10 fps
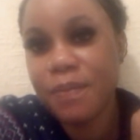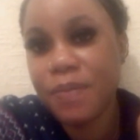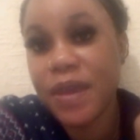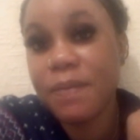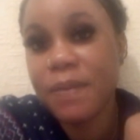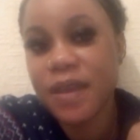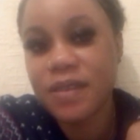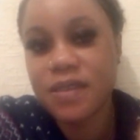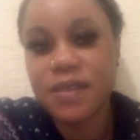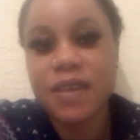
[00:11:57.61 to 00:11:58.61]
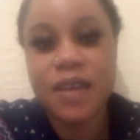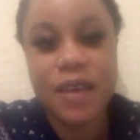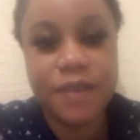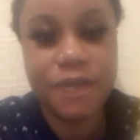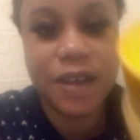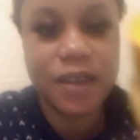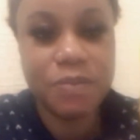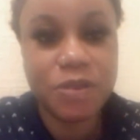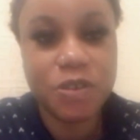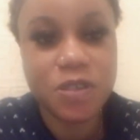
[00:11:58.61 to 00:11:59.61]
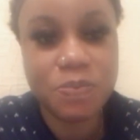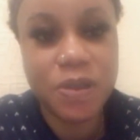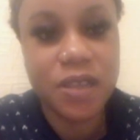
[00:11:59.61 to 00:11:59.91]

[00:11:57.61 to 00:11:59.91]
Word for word: pigment in fact let me just peel